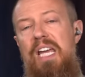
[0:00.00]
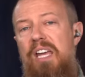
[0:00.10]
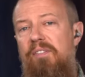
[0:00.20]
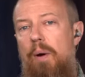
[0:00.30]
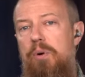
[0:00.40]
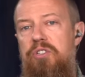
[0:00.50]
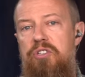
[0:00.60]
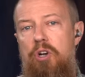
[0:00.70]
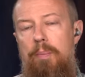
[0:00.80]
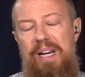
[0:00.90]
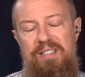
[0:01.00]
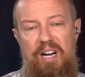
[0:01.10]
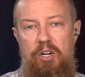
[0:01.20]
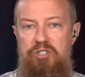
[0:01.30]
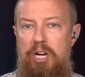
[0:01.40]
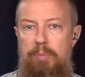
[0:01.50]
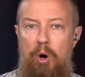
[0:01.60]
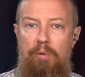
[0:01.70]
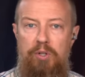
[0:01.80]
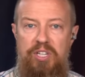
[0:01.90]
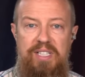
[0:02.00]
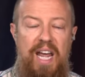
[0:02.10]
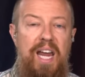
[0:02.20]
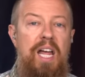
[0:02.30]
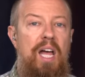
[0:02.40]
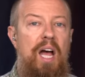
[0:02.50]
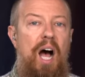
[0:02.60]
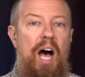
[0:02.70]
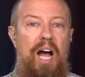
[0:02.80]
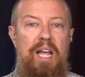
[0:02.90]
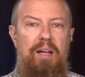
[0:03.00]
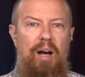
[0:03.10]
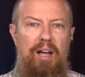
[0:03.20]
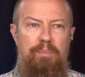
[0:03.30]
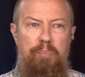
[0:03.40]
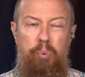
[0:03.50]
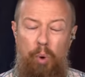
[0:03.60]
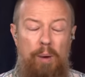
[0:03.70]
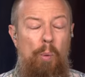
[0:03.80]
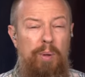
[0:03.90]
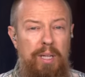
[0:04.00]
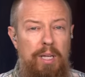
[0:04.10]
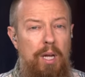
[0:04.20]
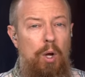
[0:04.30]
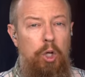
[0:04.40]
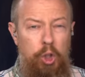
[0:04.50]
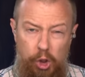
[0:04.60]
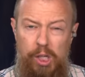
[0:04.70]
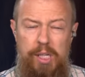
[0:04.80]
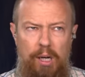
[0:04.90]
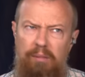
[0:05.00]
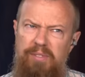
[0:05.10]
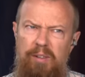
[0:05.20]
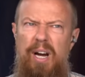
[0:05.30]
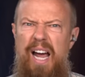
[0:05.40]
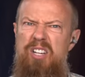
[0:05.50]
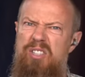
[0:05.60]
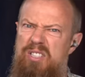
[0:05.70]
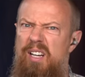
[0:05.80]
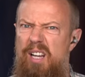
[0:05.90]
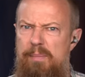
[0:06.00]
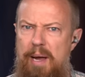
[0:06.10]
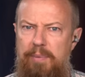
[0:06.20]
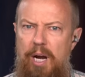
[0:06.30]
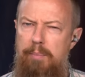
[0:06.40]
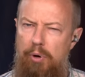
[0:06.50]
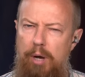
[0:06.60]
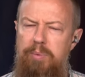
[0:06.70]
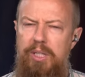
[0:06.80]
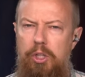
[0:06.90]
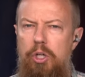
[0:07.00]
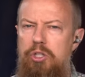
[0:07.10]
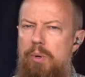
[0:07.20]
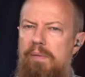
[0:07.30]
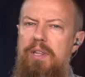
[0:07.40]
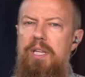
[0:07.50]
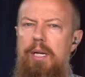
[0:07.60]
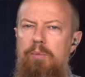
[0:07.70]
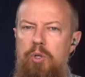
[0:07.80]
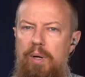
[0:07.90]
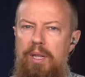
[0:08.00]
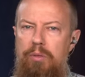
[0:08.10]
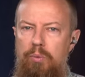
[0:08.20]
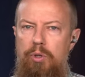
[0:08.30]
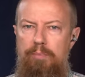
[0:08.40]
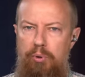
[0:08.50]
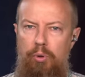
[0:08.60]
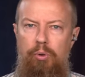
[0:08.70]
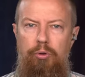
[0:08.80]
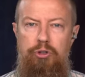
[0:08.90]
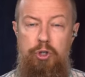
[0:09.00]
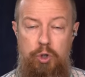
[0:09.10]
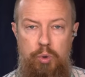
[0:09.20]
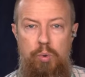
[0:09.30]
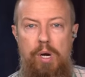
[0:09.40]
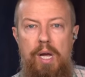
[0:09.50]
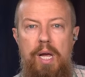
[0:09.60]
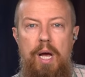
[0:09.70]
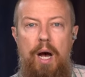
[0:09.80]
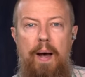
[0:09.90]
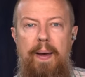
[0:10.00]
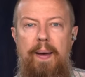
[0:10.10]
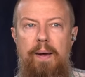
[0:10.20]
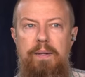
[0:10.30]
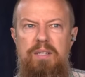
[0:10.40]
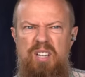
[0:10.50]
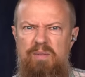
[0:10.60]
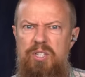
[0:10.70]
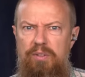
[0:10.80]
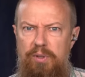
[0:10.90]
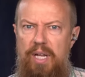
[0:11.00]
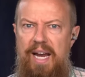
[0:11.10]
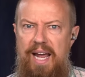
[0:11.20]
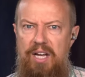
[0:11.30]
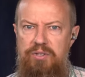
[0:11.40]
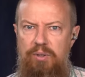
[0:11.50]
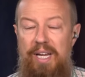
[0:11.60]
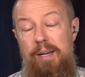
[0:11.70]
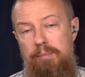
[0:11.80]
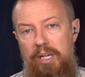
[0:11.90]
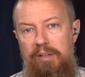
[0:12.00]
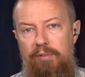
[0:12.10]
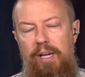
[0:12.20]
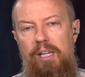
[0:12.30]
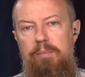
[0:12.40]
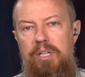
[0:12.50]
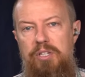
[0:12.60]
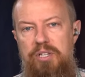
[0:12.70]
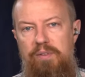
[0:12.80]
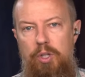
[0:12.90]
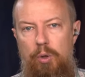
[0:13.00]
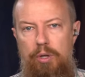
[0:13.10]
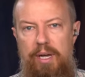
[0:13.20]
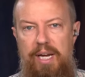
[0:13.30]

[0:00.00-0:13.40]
If I was to start my entire setup over today, I, I probably could. I've never actually sat down and mapped it I probably could do everything that I'm doing through the Pearl 2 and save myself a lot of hassle and money, frankly, because even though the